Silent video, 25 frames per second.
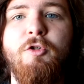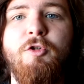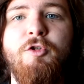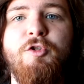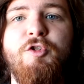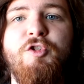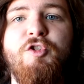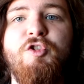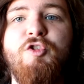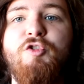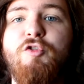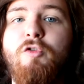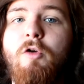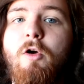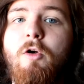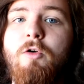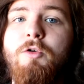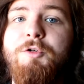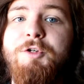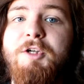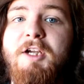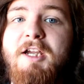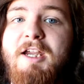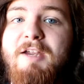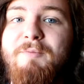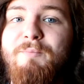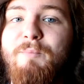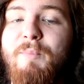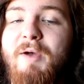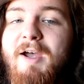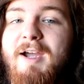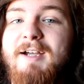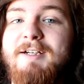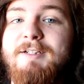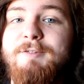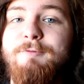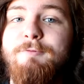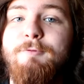strong
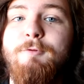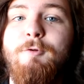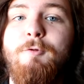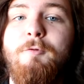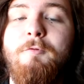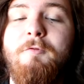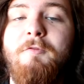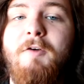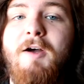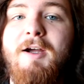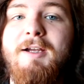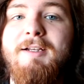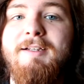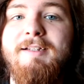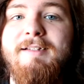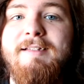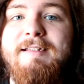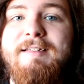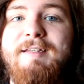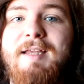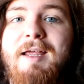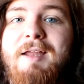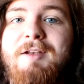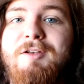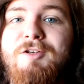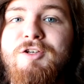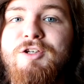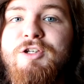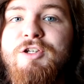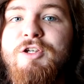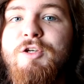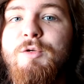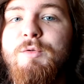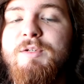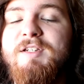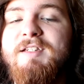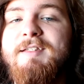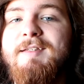impact for violence and
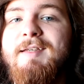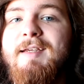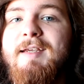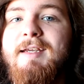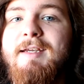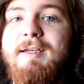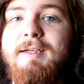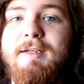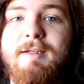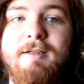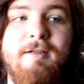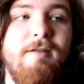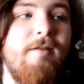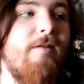nudity,